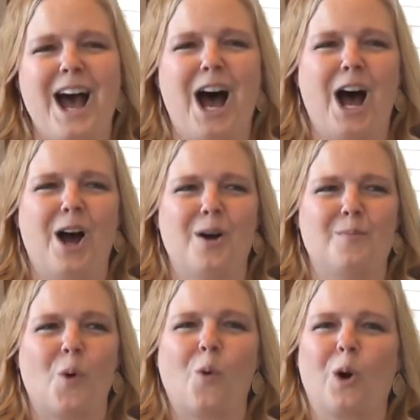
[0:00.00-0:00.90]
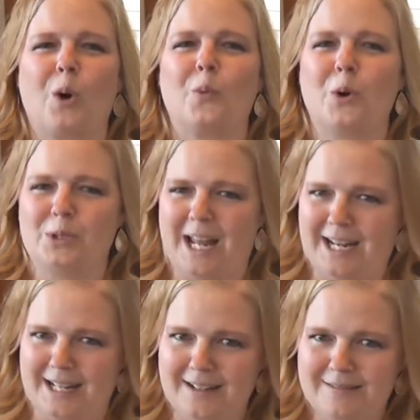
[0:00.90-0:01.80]
or
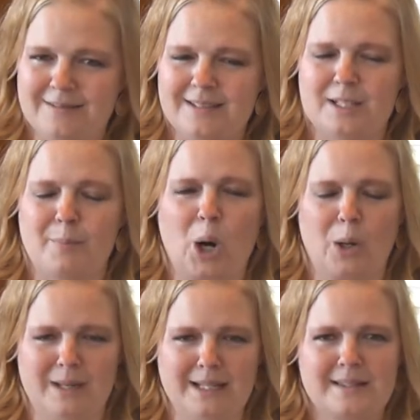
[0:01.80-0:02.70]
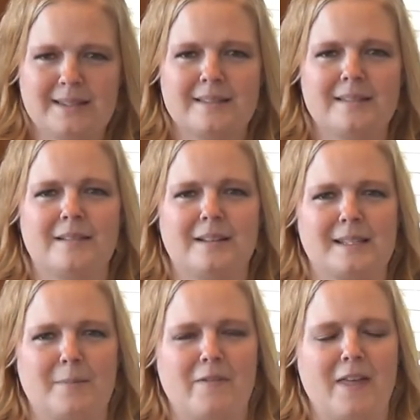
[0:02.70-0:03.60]
rotating departments.
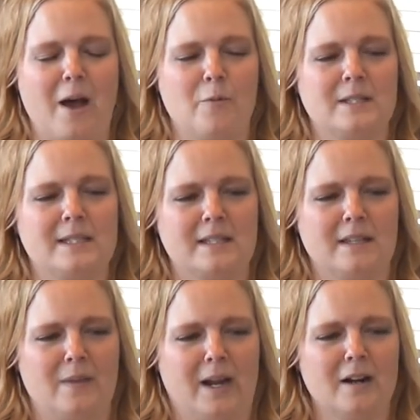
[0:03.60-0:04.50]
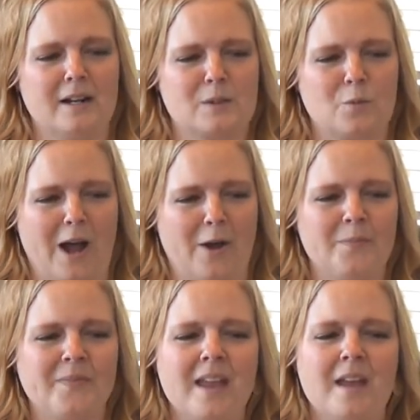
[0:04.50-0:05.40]
Some of that was in there as
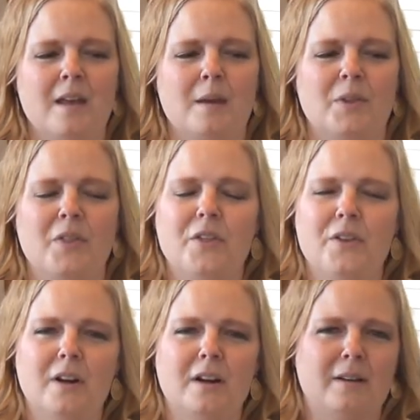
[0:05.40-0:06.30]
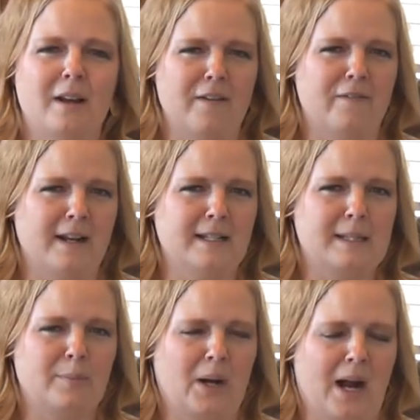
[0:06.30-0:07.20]
well. But the third, and I find
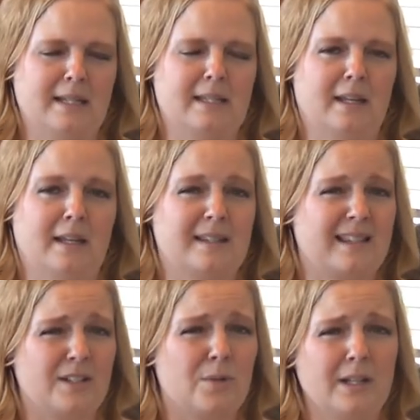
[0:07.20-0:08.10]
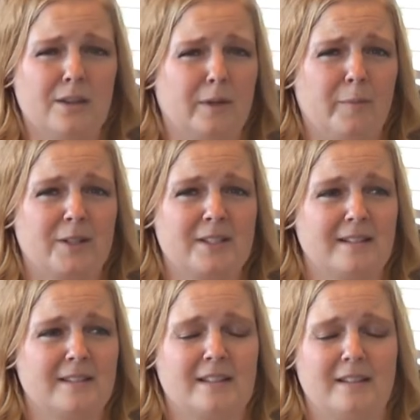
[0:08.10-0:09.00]
surprising, is that
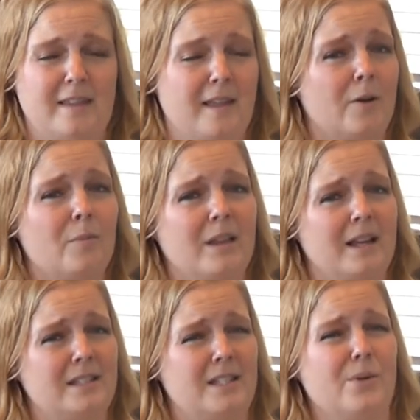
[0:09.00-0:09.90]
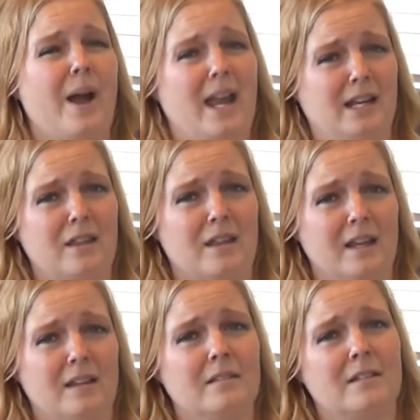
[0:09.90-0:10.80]
23% said that they don't plan to do
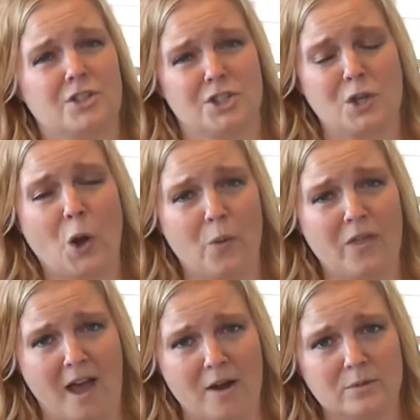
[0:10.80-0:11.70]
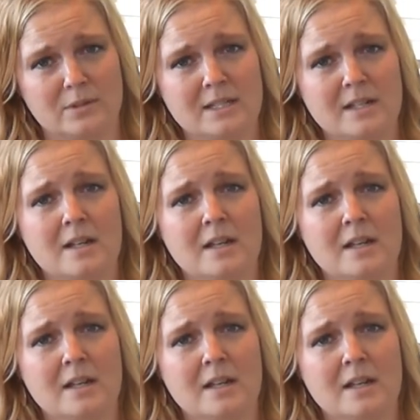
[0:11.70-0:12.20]
anything. They'll just go without.